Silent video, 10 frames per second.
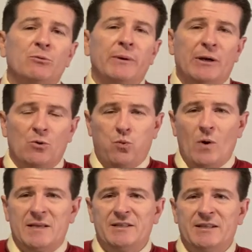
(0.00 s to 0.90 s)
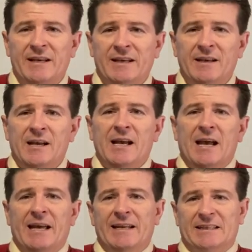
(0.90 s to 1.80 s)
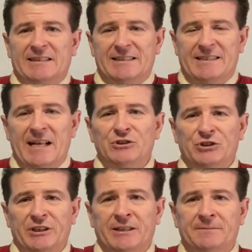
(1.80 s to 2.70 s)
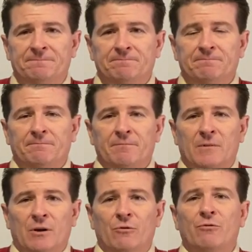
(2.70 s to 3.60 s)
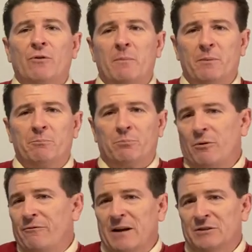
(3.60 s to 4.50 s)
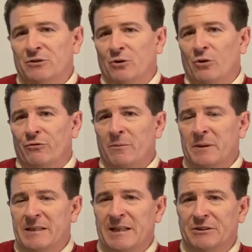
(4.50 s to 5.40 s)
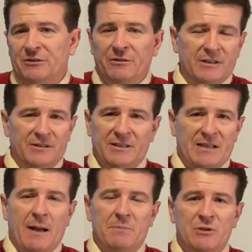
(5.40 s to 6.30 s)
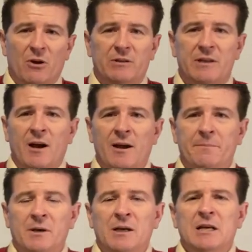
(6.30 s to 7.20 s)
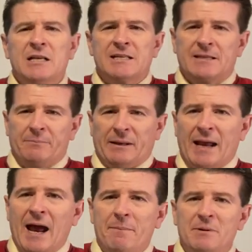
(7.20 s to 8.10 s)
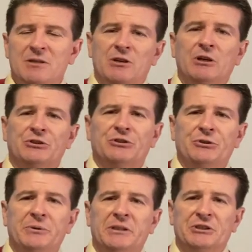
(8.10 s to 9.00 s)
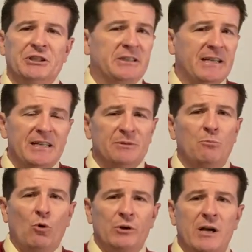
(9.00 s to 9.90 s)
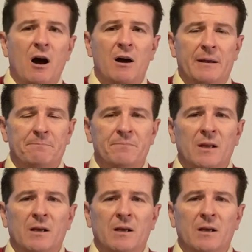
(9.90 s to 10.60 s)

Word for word: requesting an extension from a professor or from a teacher. This happens all the time. Something happens, a student just needs more time.